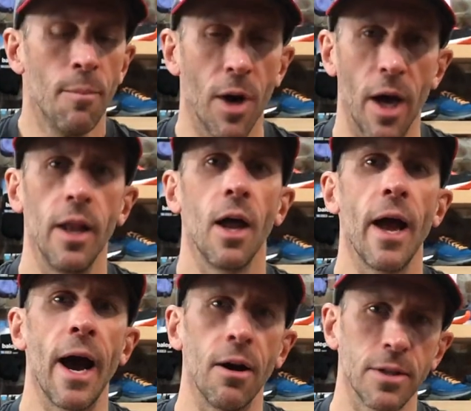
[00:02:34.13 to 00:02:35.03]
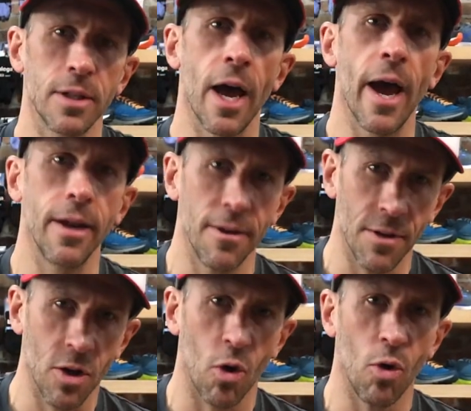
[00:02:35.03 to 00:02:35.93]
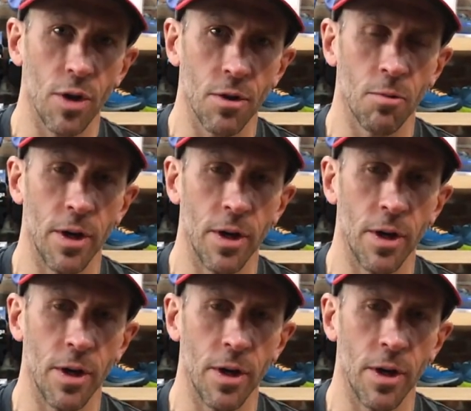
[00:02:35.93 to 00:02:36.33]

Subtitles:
but outside in the cold in the